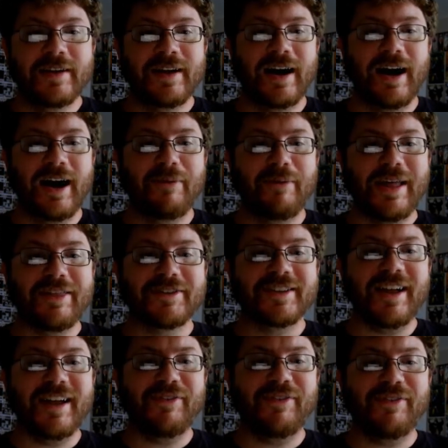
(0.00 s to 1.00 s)
um, and there's
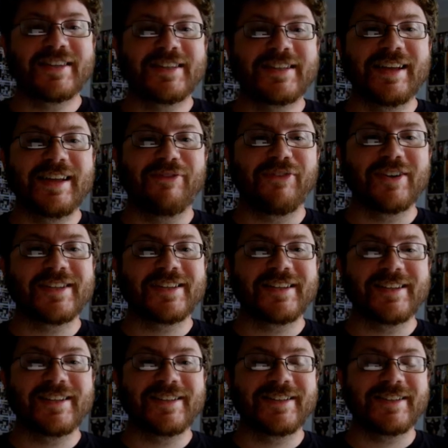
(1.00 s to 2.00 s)
enough
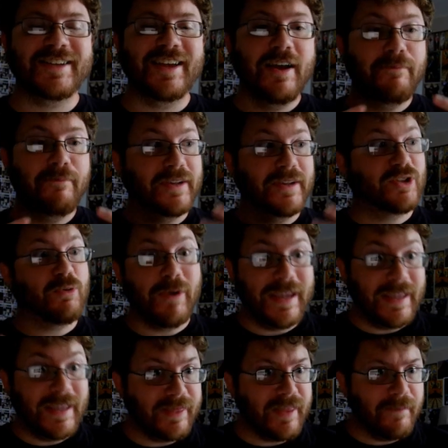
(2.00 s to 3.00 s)
differences
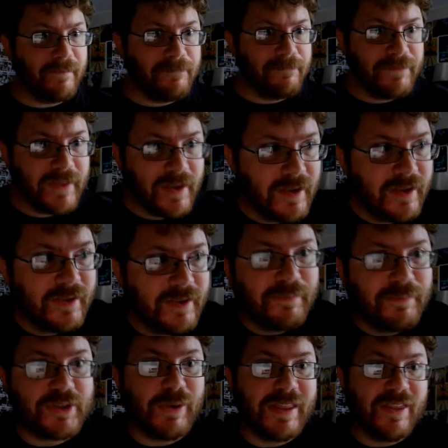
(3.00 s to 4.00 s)
between them,
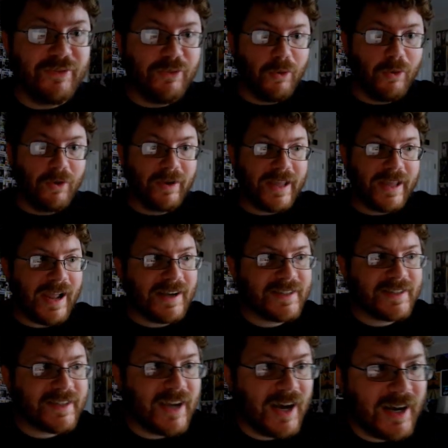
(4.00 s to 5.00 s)
between the four
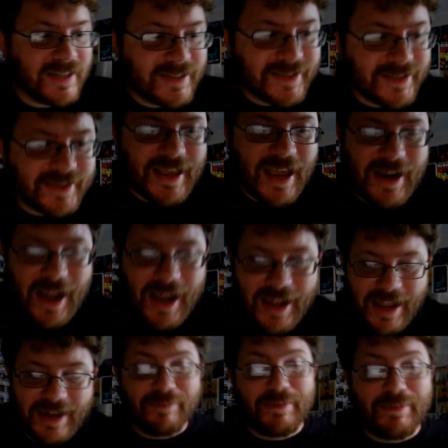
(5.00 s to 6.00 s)
Chaos Gods that, I,
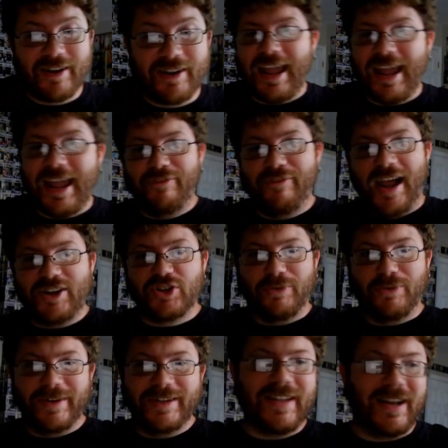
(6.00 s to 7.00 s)
and I'm not going to count
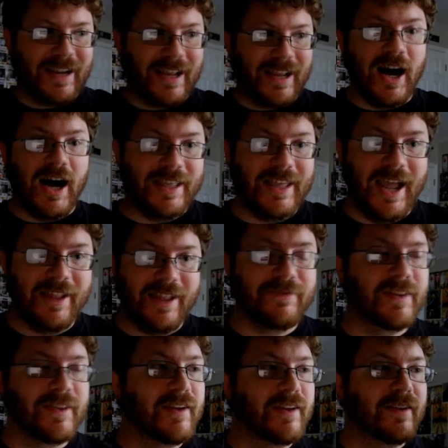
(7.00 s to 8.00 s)
Vashtorr. He's not a god yet.
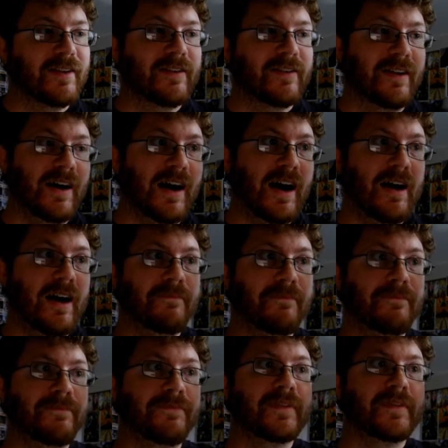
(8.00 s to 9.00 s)
Um,